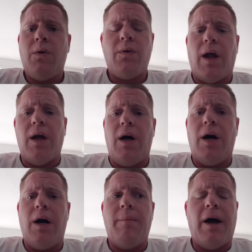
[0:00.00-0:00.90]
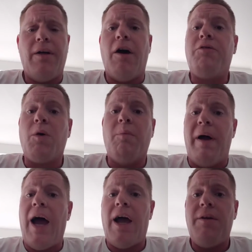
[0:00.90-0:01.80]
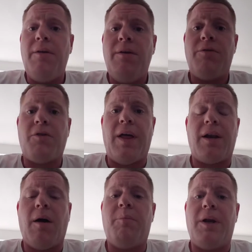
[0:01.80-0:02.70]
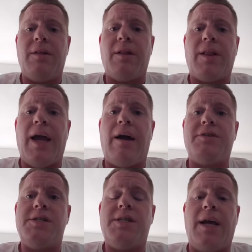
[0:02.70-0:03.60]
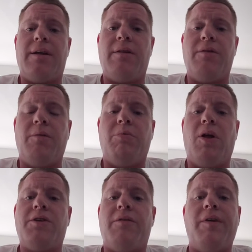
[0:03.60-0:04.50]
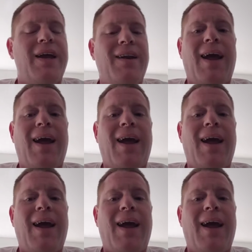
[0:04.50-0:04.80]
I feel bad for that company that they have to take the blunt of it, and